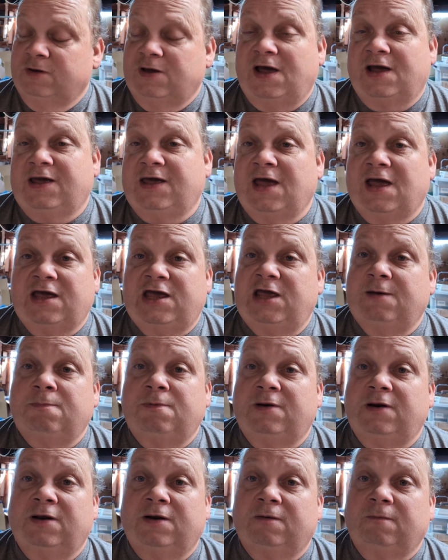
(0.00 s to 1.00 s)
I can't keep
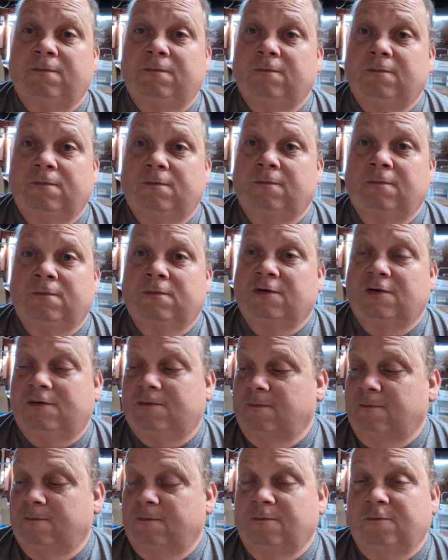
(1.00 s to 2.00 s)
it in
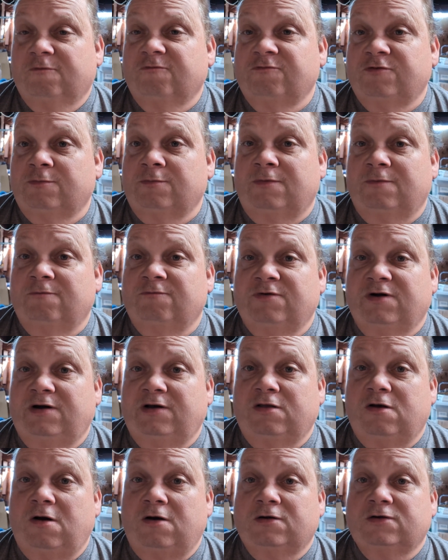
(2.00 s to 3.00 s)
for very
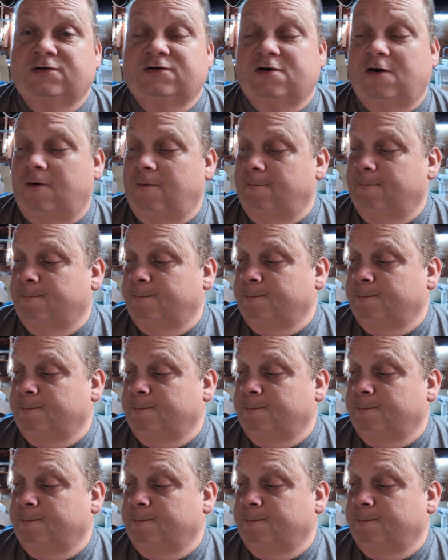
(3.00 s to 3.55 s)
long. So,